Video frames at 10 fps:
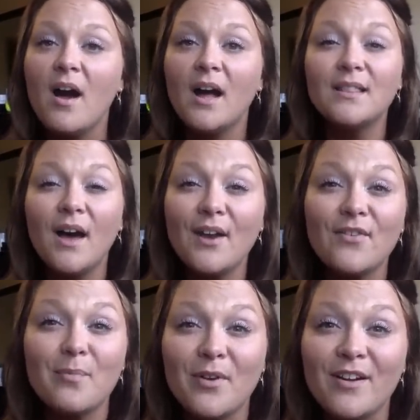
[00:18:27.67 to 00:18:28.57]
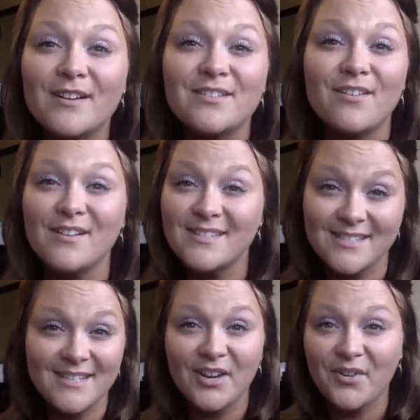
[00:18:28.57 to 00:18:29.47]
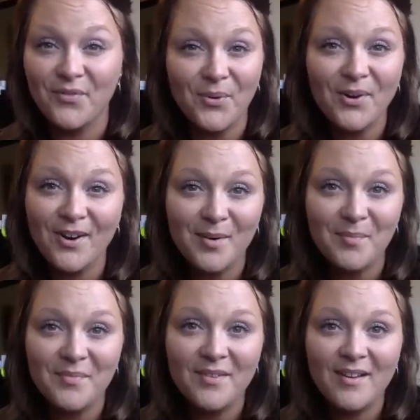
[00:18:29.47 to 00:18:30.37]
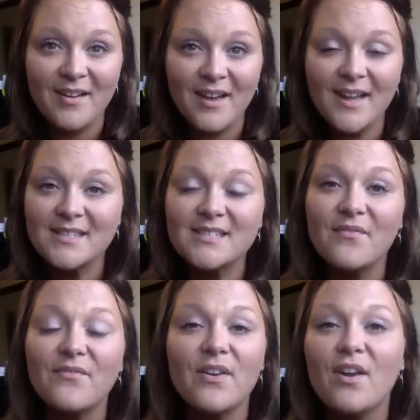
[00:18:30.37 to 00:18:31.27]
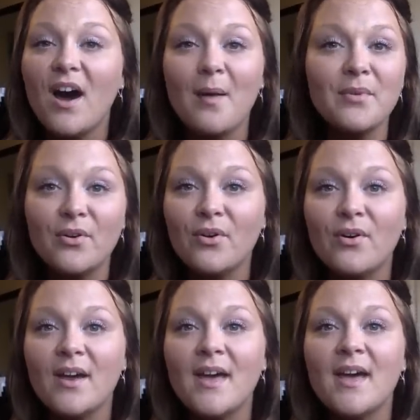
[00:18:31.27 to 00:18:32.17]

A lot of her products are in stick form. It's phenomenal.